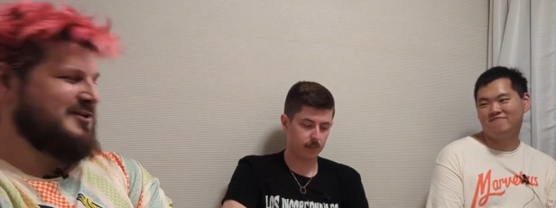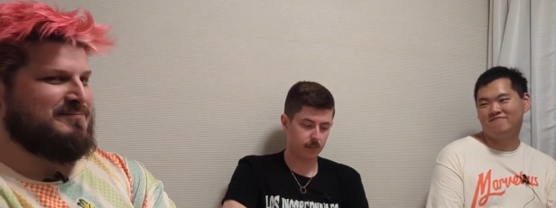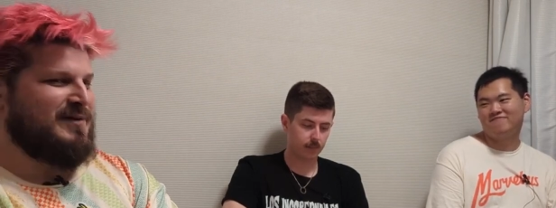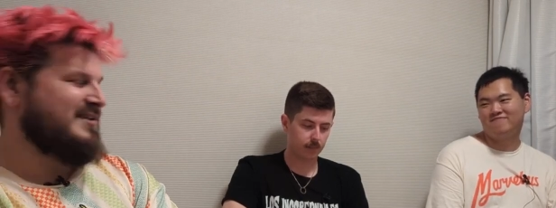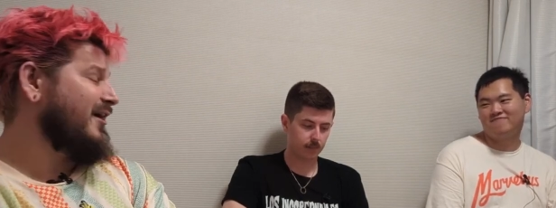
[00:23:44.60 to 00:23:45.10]

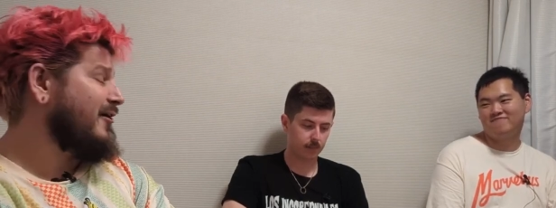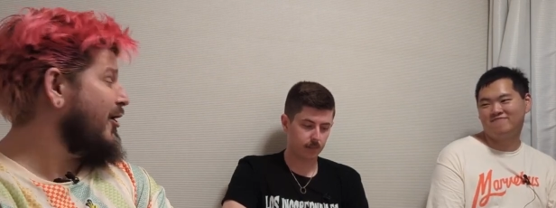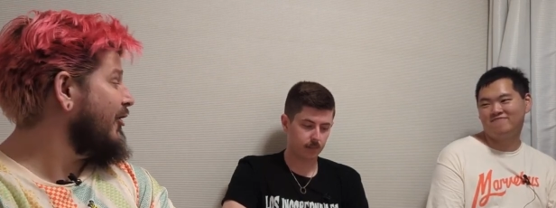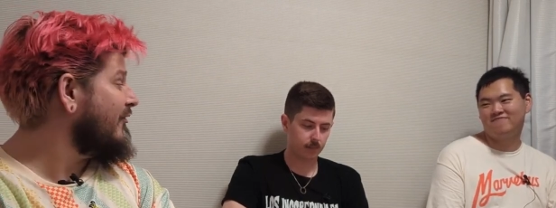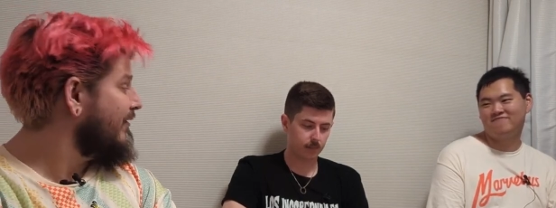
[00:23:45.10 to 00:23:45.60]
Speaker 1: Just play
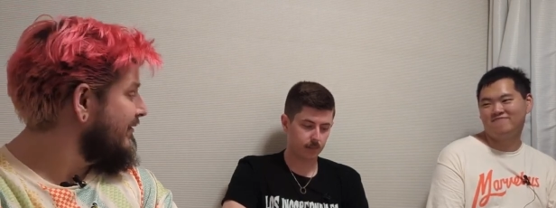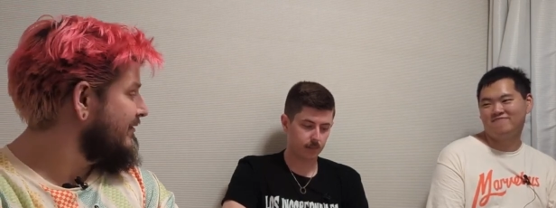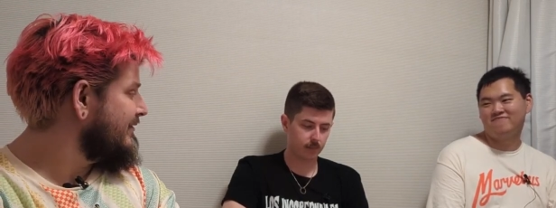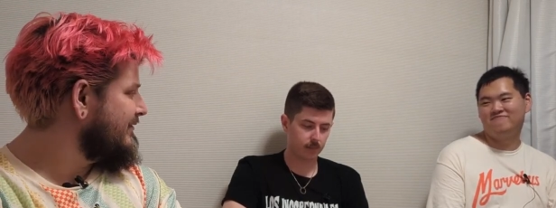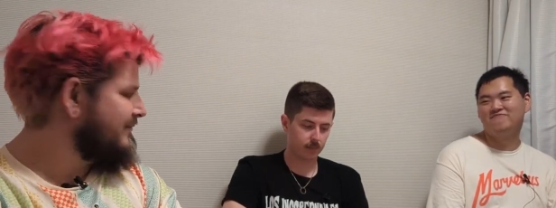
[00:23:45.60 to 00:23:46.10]
Dark Hole.
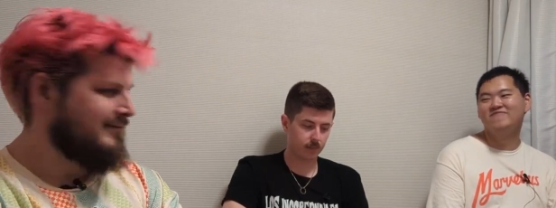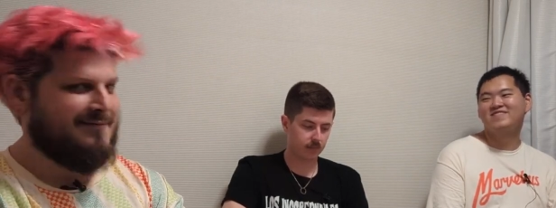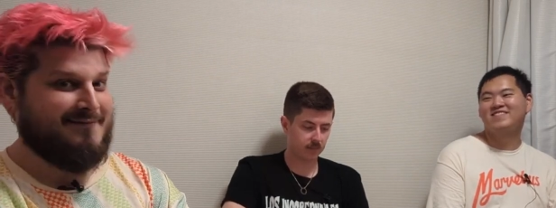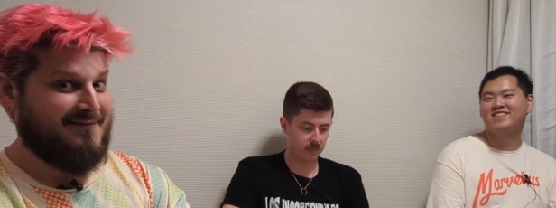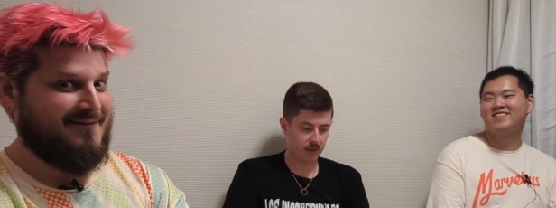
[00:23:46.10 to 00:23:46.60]

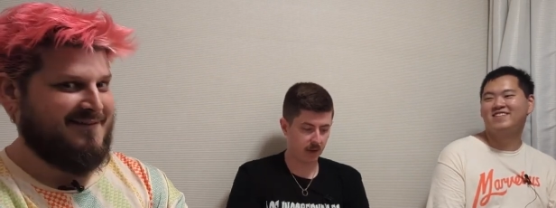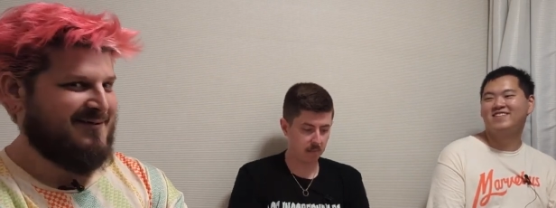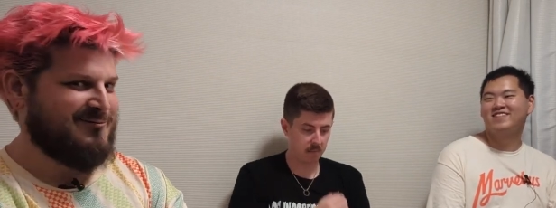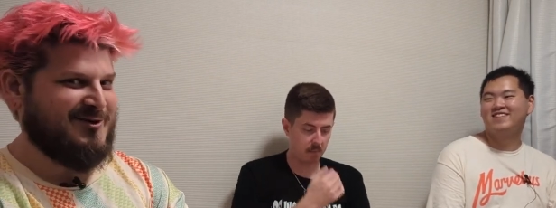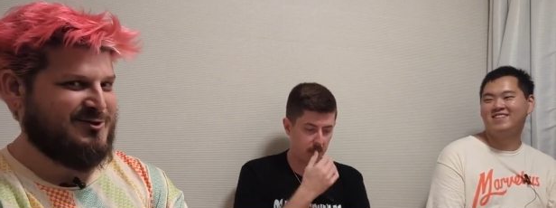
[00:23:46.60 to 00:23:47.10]

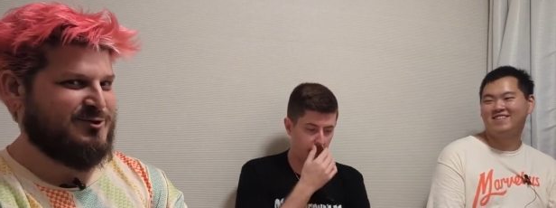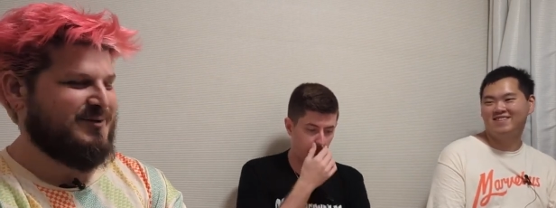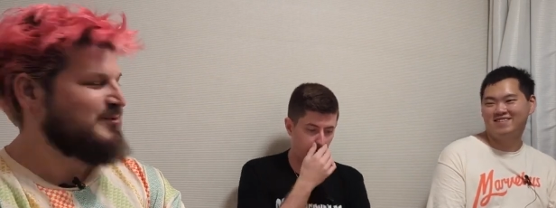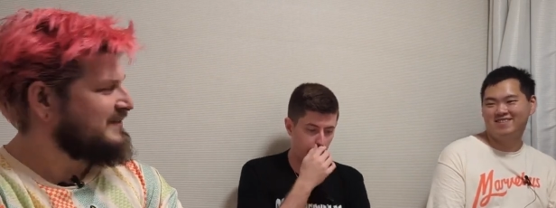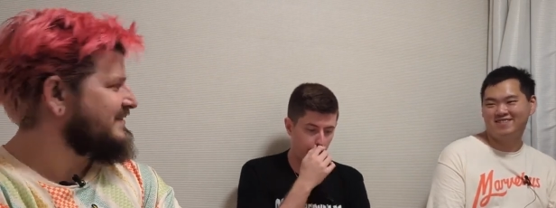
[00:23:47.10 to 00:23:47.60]
yeah. Rush
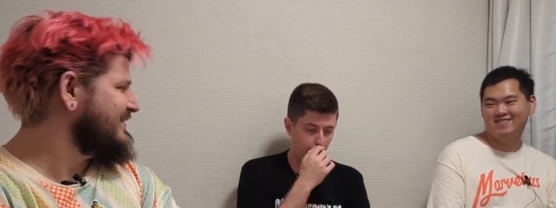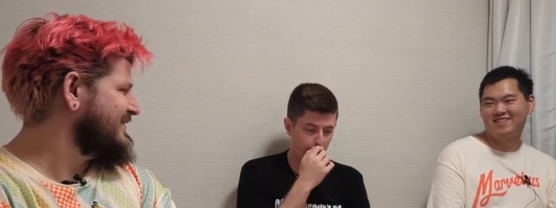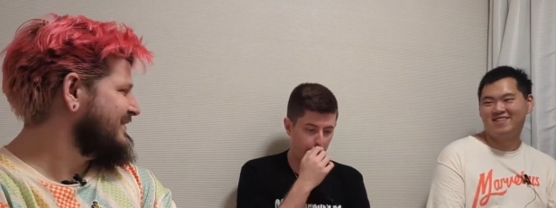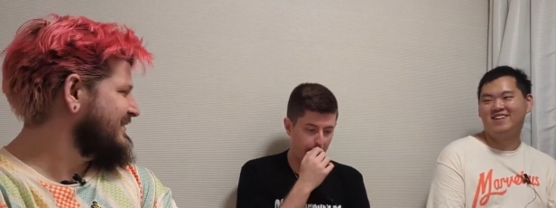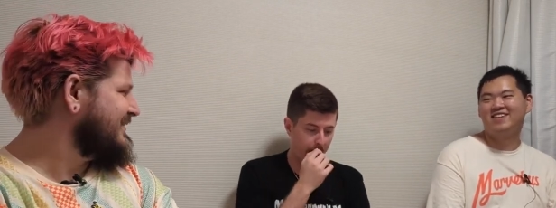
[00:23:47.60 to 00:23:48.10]
to a moment.
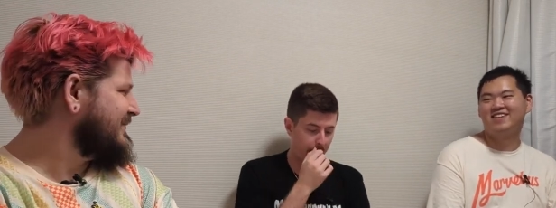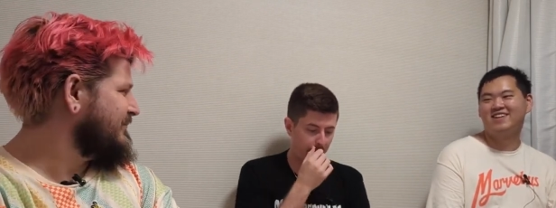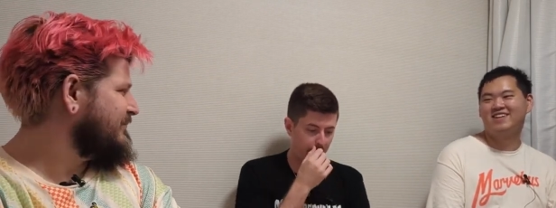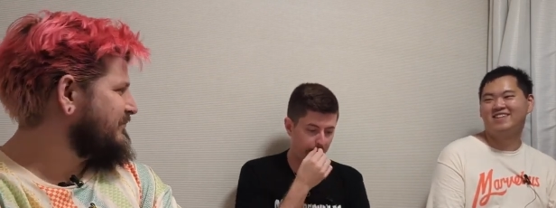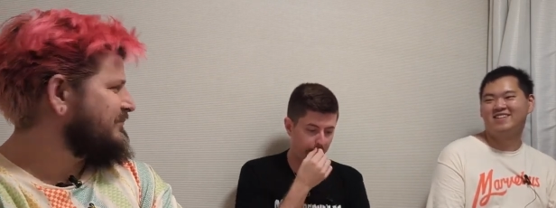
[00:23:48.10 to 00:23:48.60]

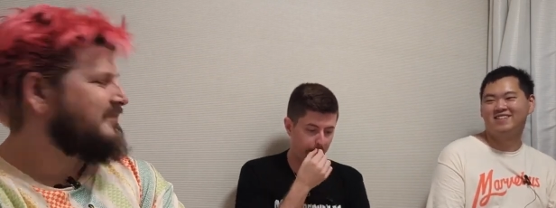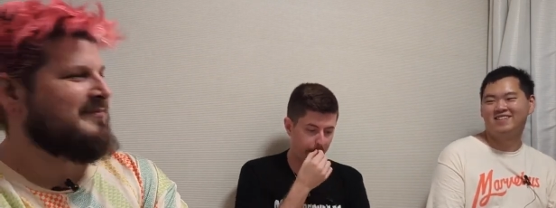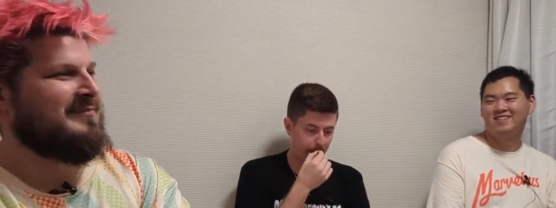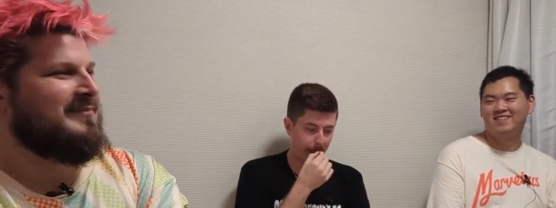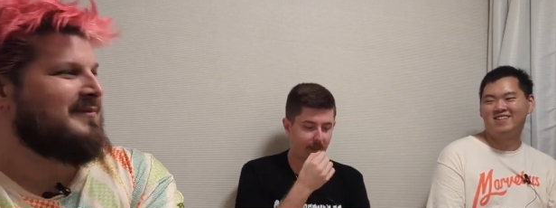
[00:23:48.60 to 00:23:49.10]

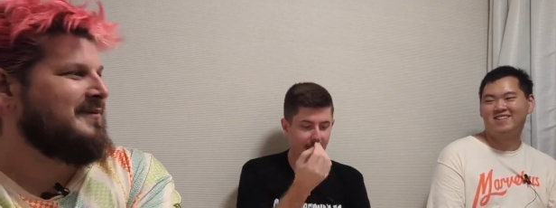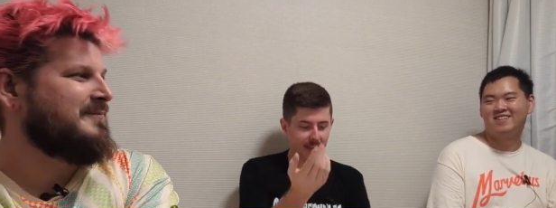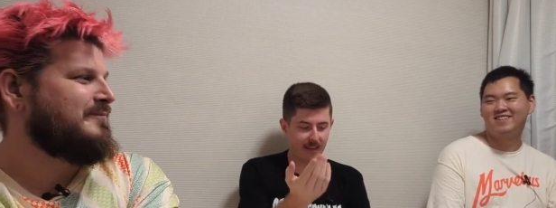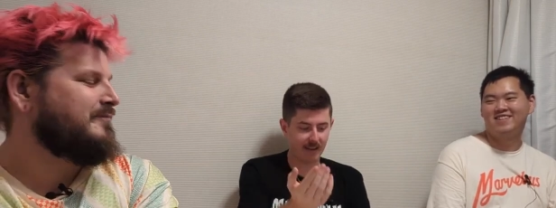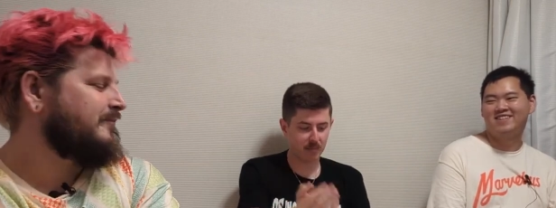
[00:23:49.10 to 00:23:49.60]
Speaker 2: Um, and
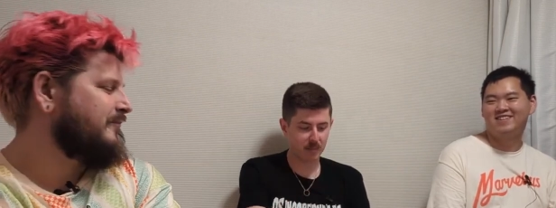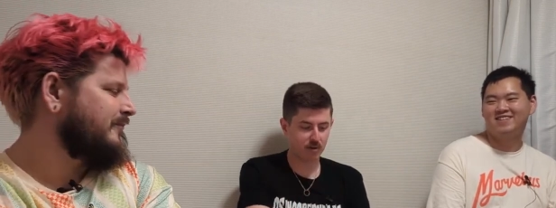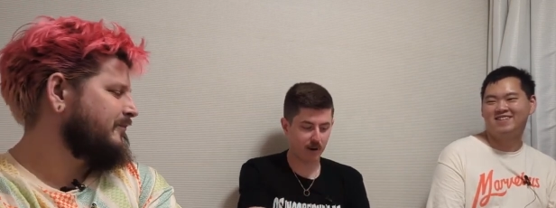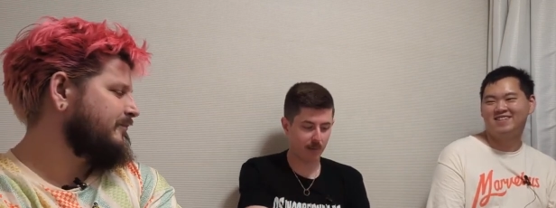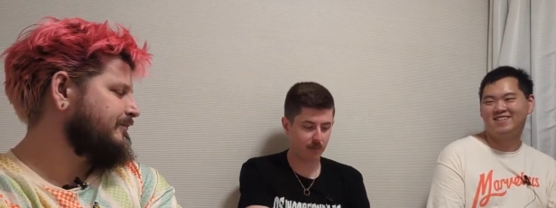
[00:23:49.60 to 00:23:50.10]
yeah, they gave
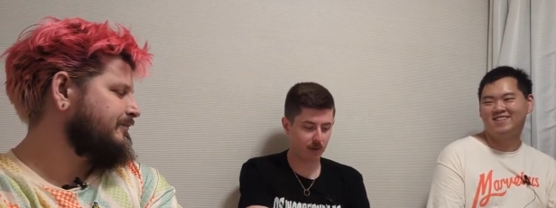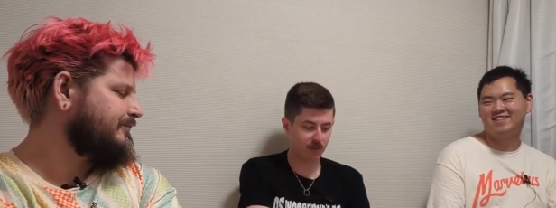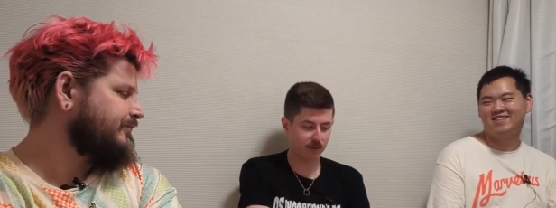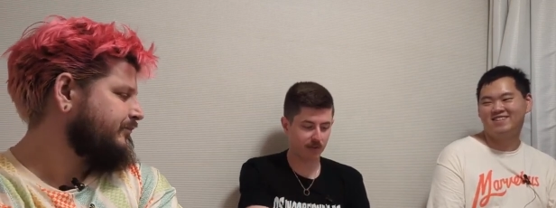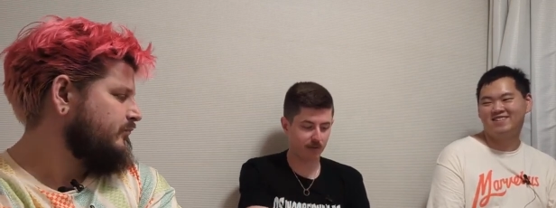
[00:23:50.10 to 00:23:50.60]
him a trap,
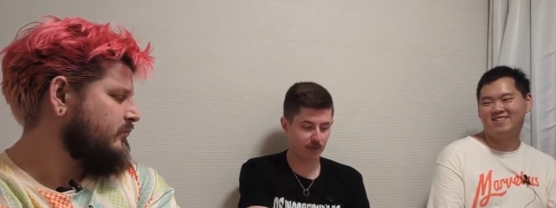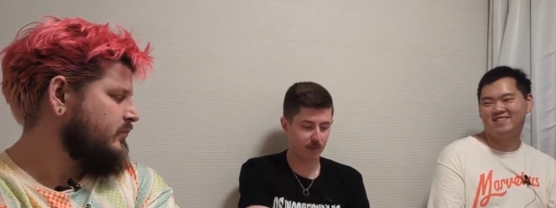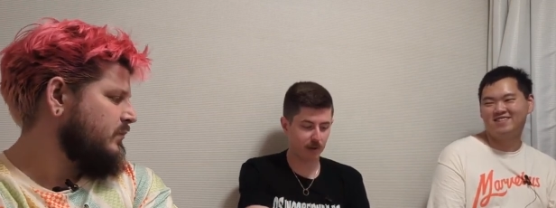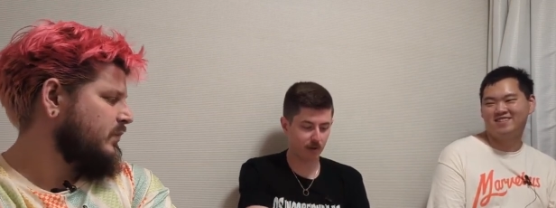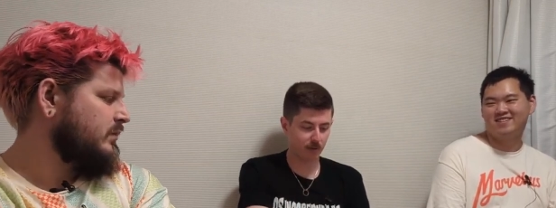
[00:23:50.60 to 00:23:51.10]
which is a
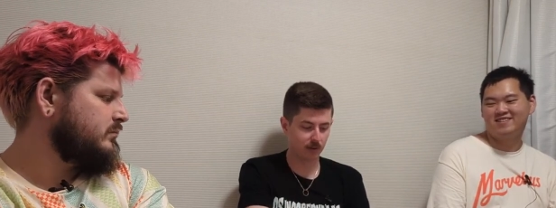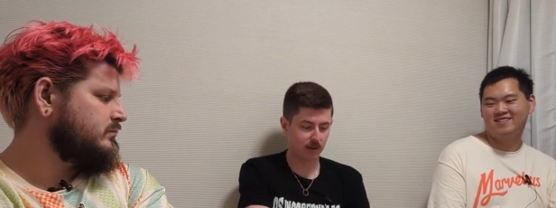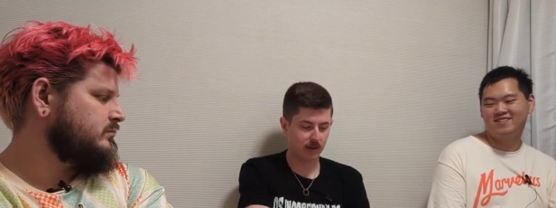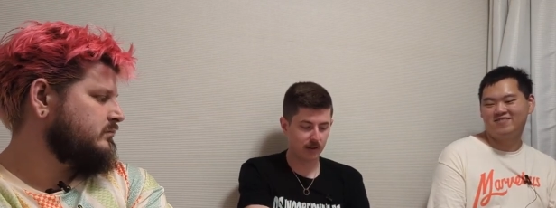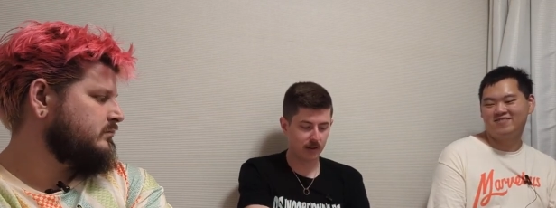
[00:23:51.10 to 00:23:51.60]
free
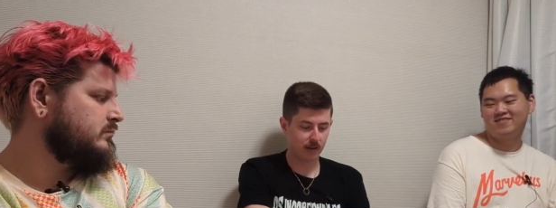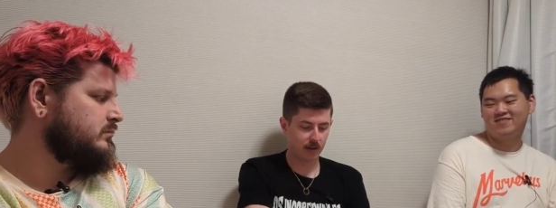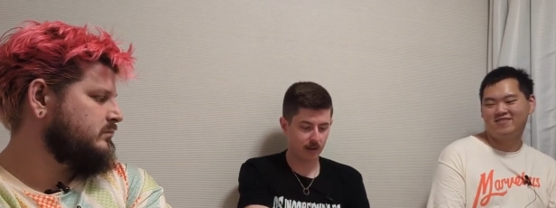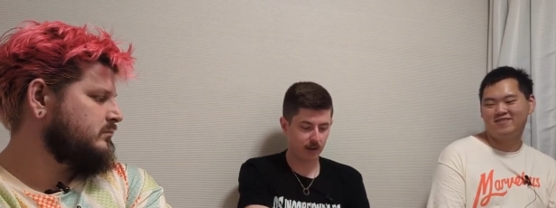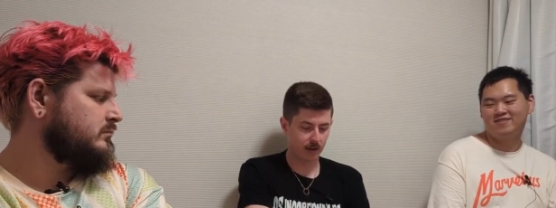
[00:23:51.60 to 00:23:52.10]
special.
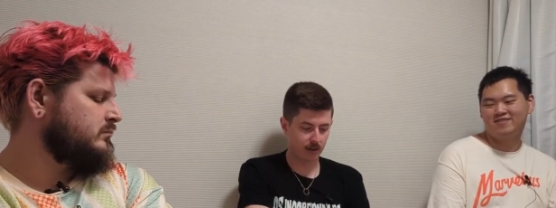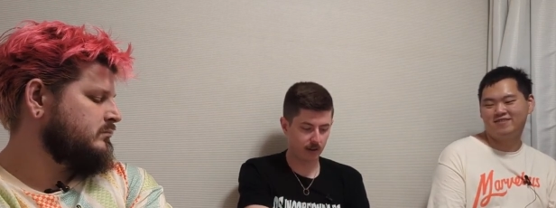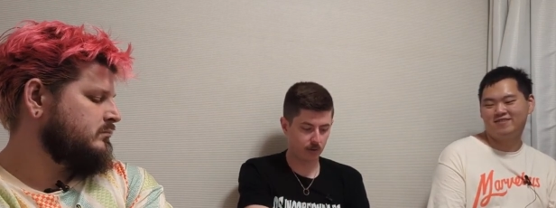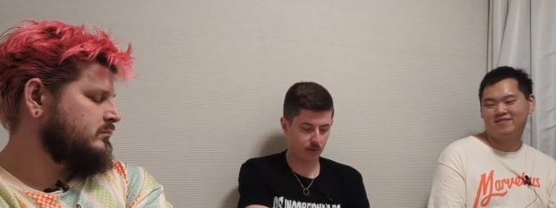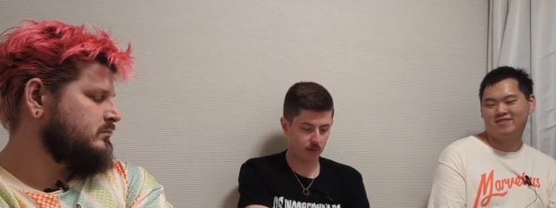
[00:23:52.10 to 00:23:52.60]
Uh,
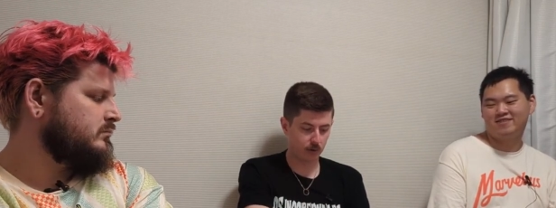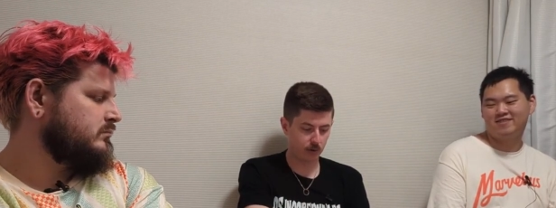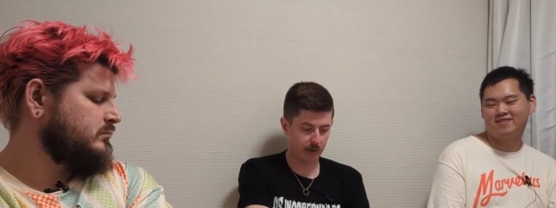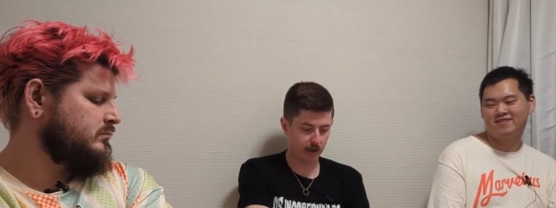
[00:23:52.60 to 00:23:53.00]
and then also